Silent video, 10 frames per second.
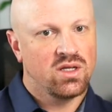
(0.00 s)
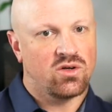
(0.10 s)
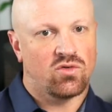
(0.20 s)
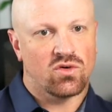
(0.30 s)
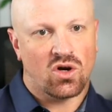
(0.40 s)

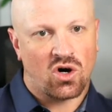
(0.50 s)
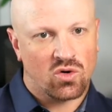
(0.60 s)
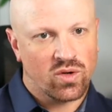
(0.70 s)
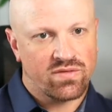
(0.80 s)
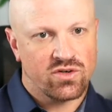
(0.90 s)
overall
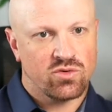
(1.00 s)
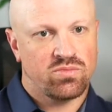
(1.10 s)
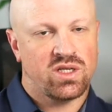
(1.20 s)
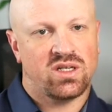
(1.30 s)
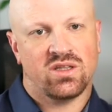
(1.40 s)
revenue
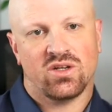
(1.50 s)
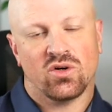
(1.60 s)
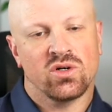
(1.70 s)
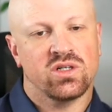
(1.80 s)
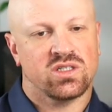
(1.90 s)
beat, and the
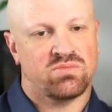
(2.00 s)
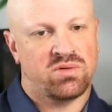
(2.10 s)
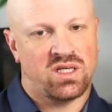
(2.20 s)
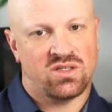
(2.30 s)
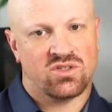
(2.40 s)
earnings
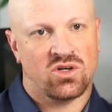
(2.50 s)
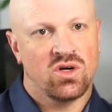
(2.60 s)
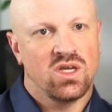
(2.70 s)
beat. So